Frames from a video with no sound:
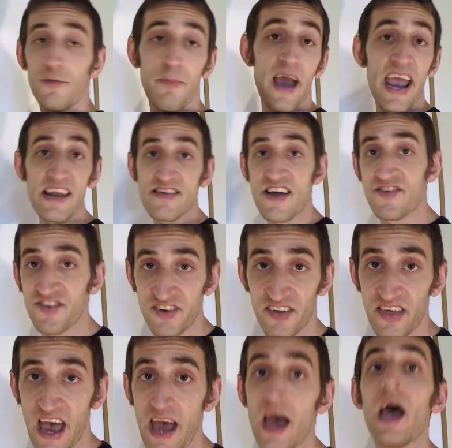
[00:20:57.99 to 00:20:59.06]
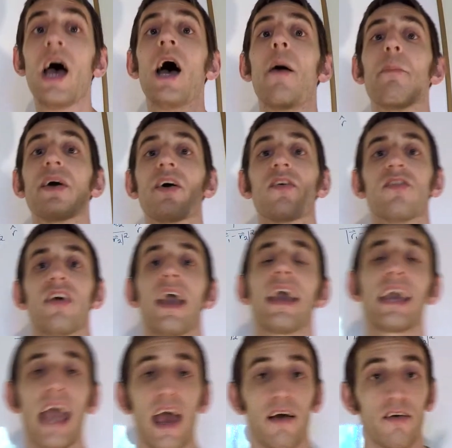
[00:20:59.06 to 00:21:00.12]
Pay attention to that because it can
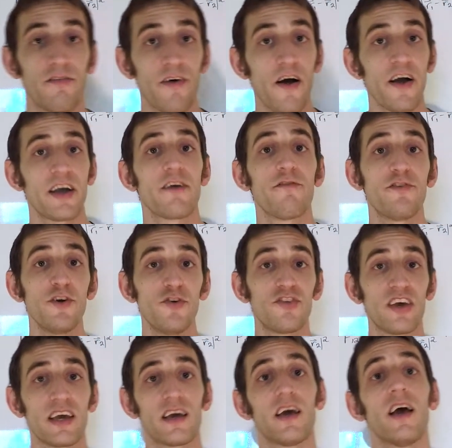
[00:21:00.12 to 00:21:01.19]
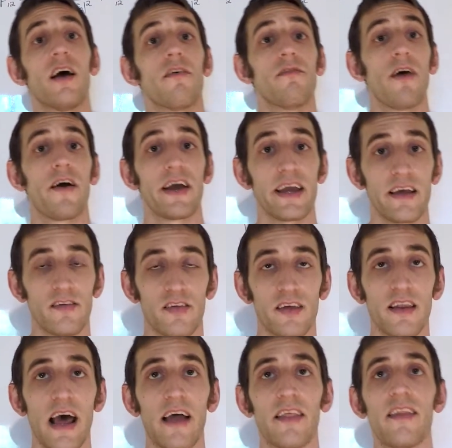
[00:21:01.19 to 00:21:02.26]
get very confusing very easily.
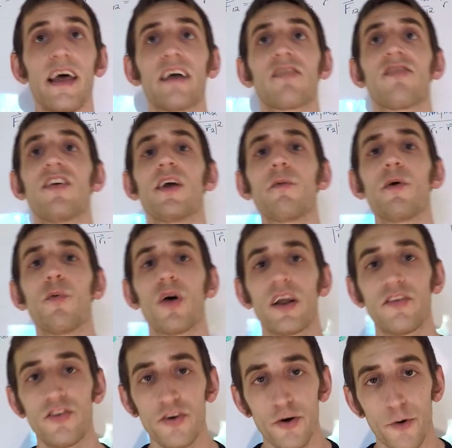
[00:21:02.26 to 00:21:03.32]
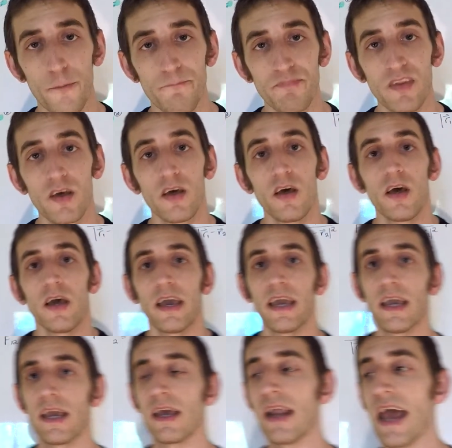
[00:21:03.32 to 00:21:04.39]
Now, the next thing we want to do
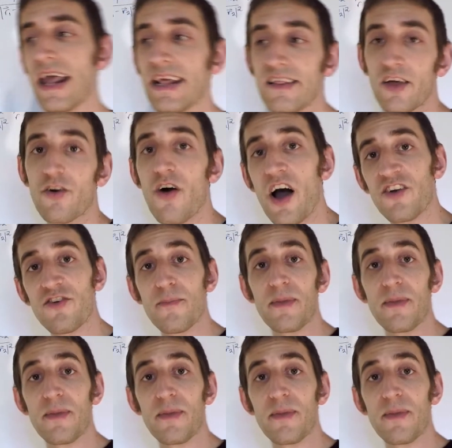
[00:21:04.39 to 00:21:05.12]
in any Lagrangian